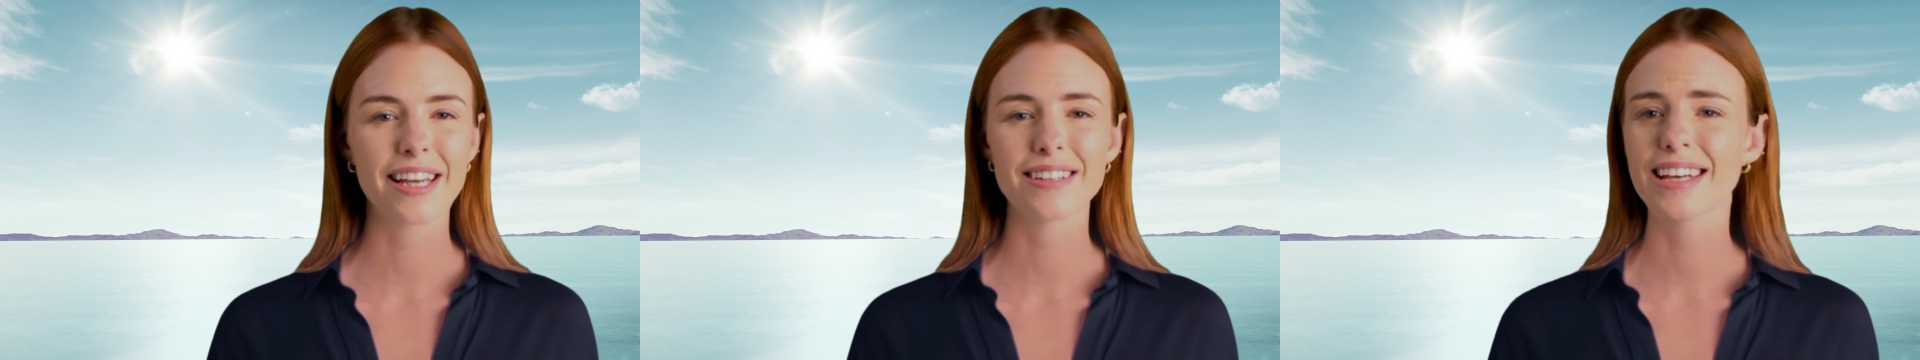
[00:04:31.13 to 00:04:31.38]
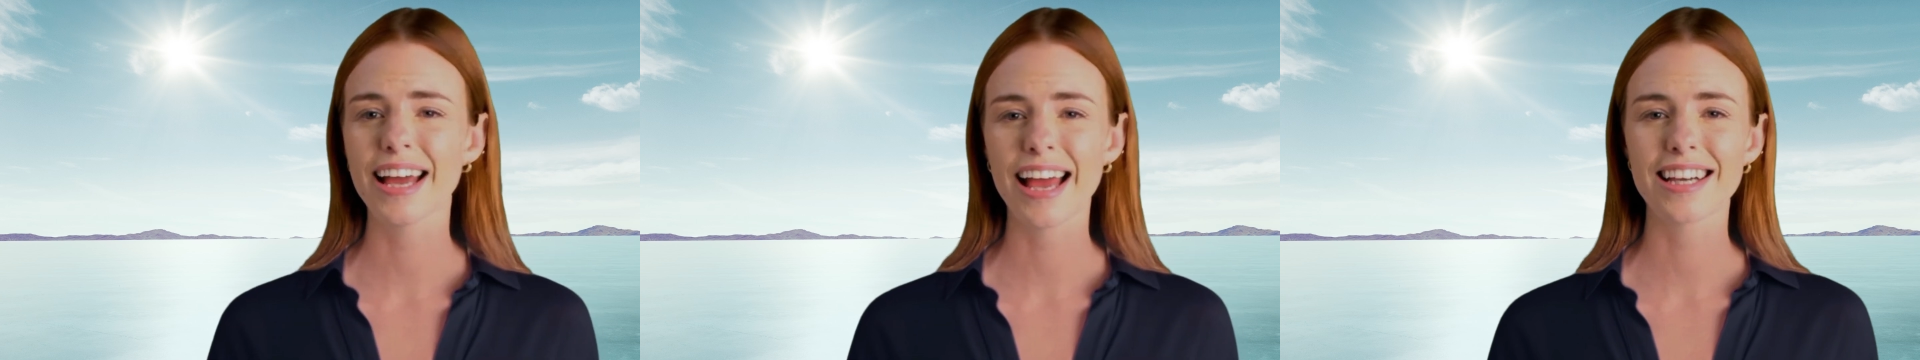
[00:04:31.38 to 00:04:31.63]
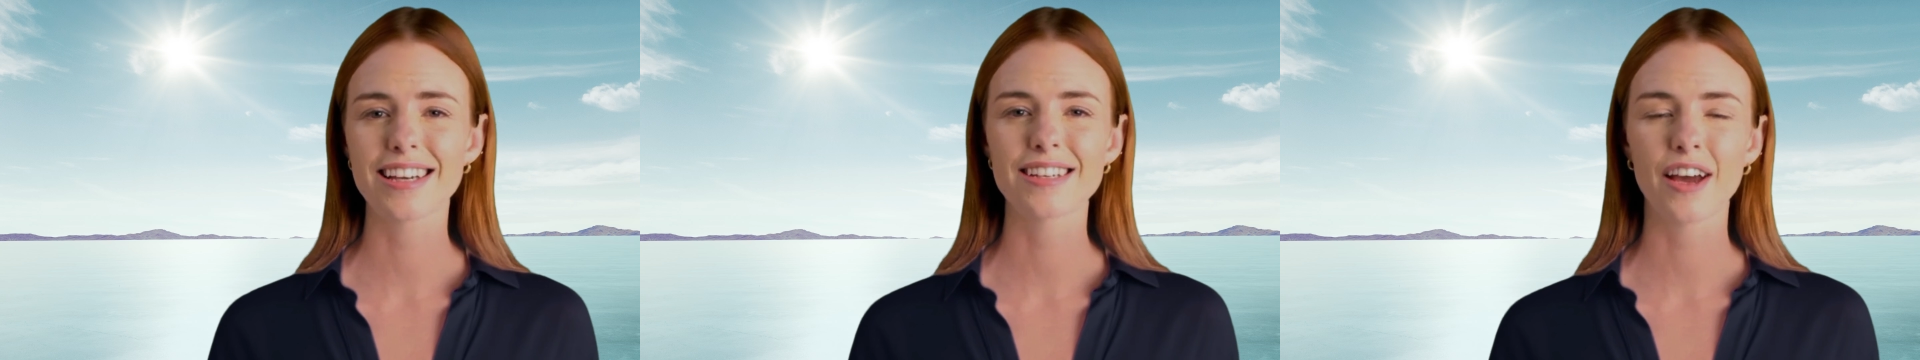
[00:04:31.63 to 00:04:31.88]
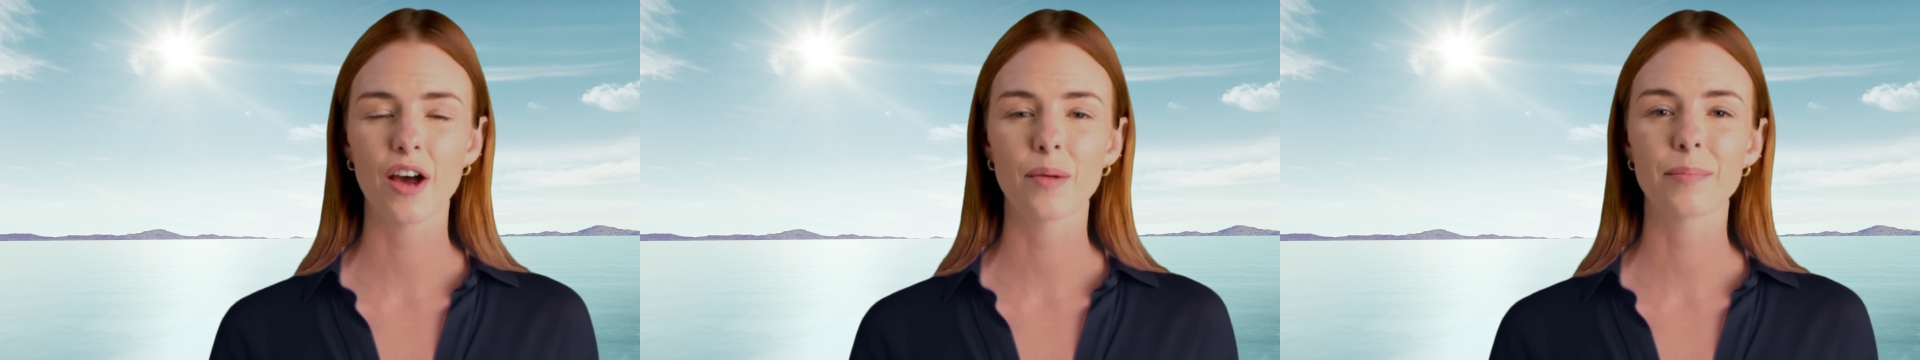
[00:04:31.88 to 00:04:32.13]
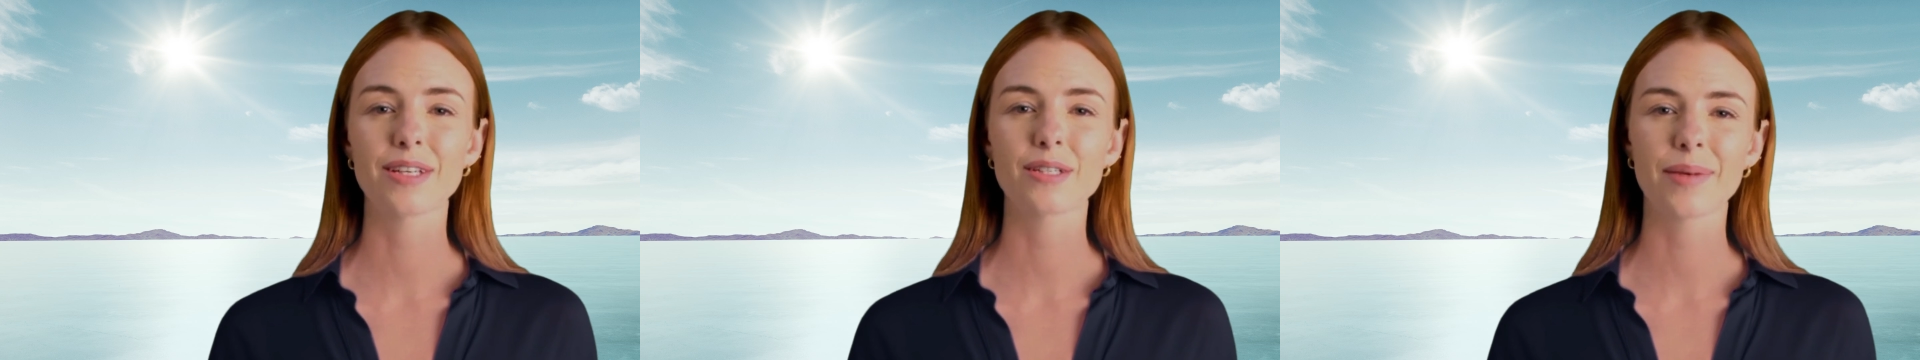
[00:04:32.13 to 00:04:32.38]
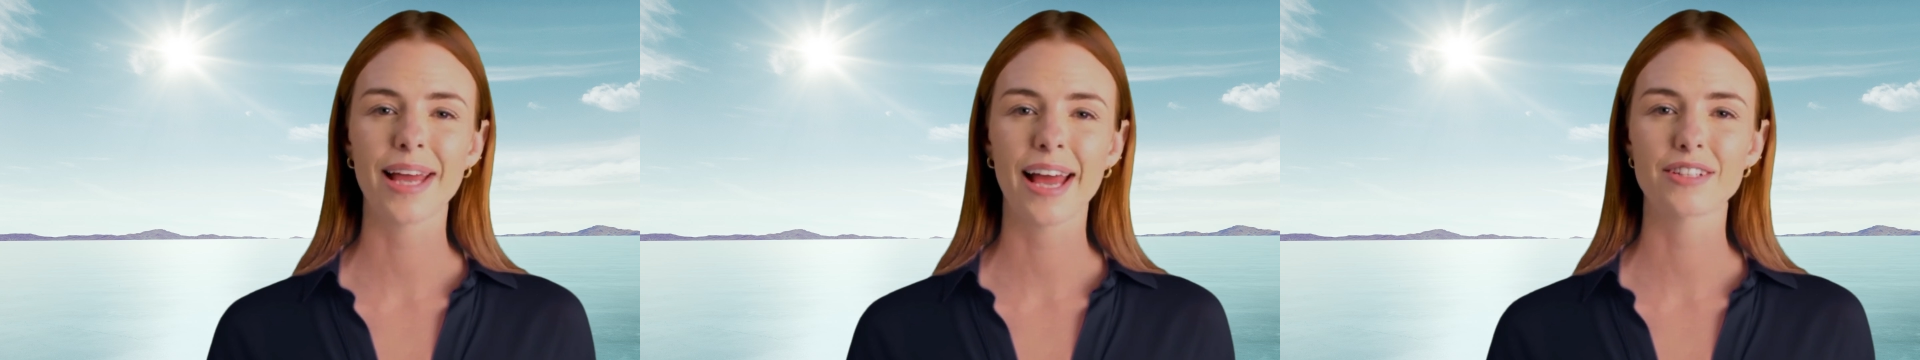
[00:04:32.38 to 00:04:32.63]
and the ASR must
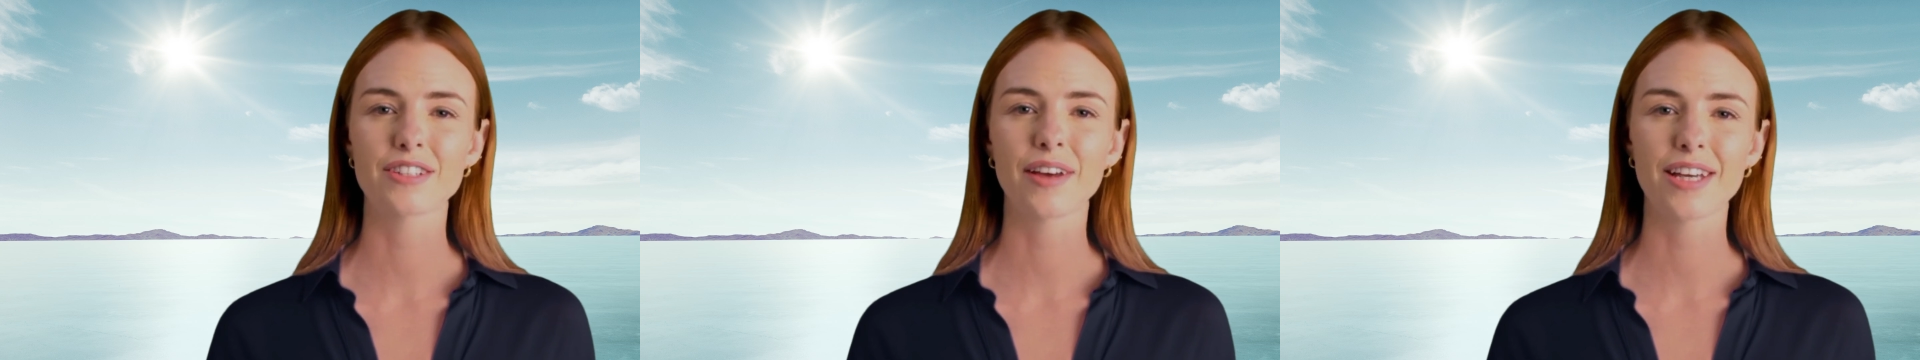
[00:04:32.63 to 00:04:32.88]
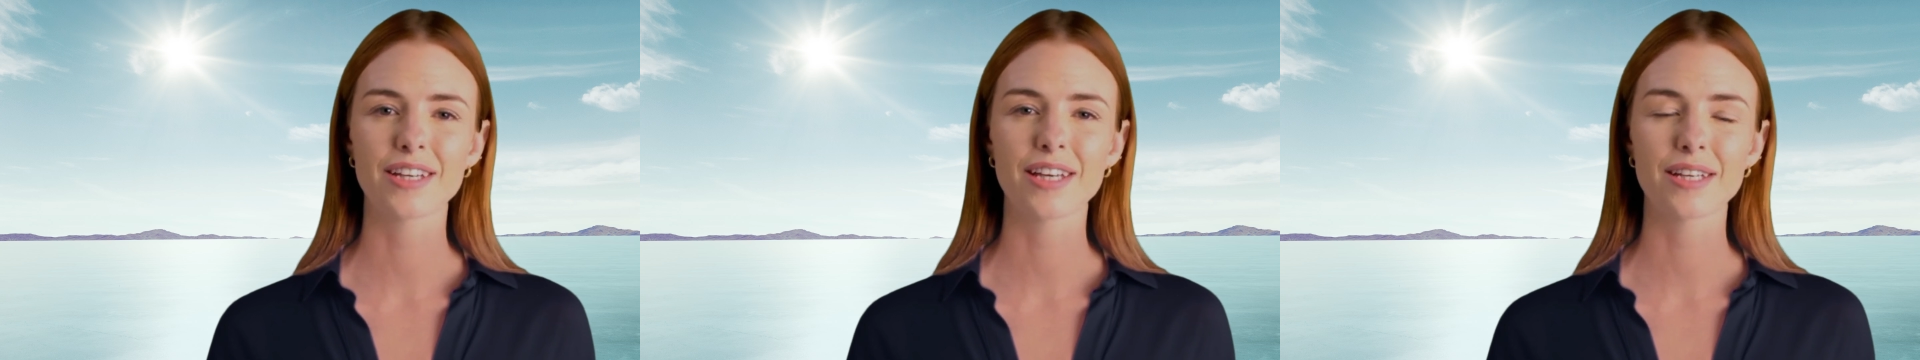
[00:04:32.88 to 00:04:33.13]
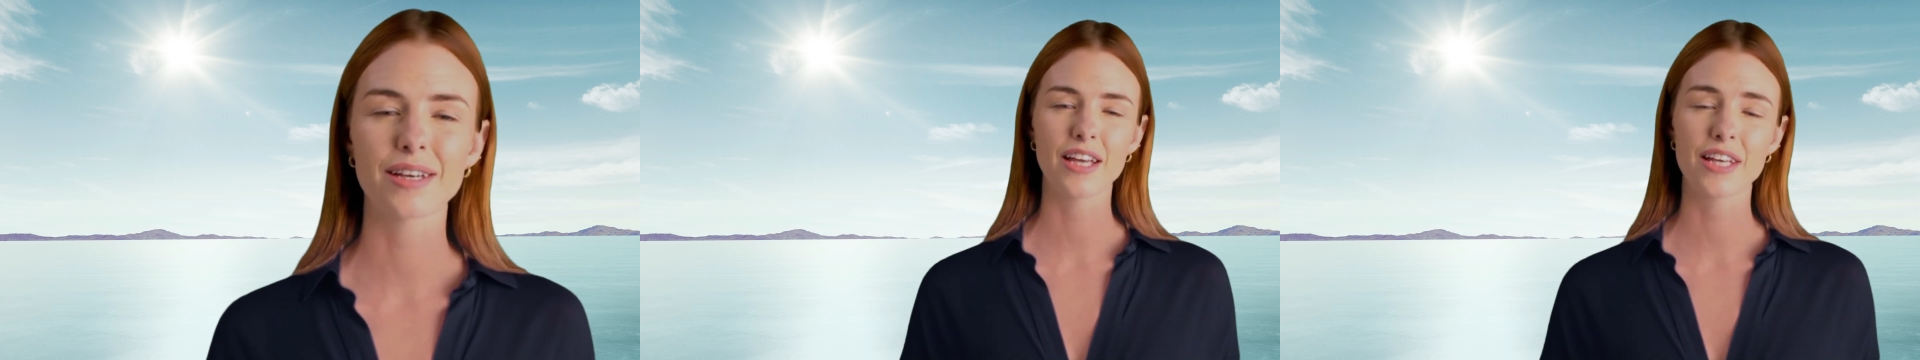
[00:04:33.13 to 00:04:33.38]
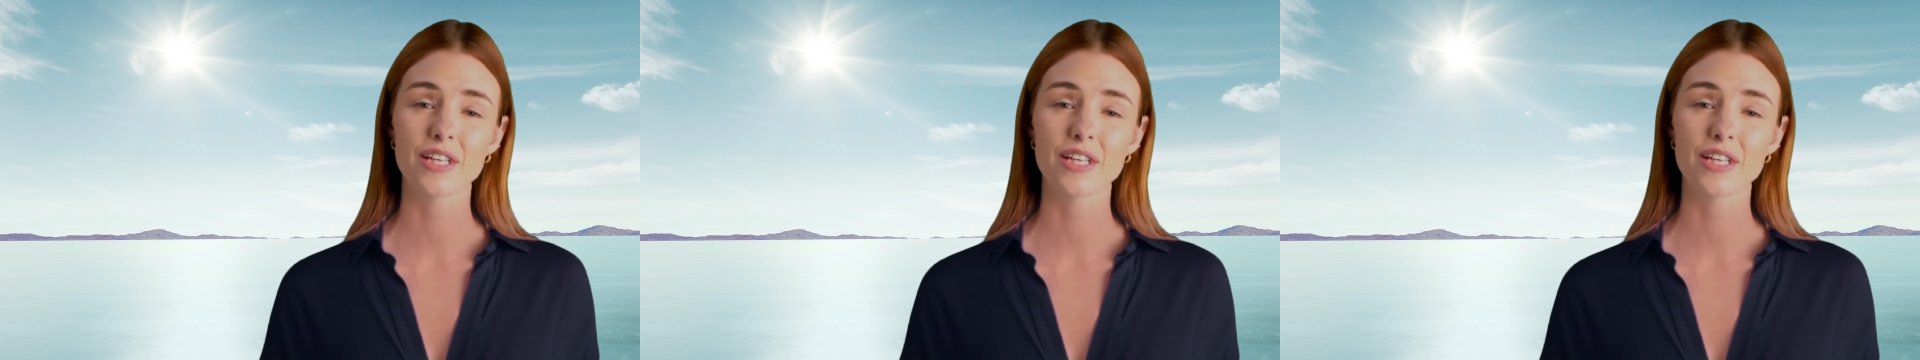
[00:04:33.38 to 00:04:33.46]
be activated.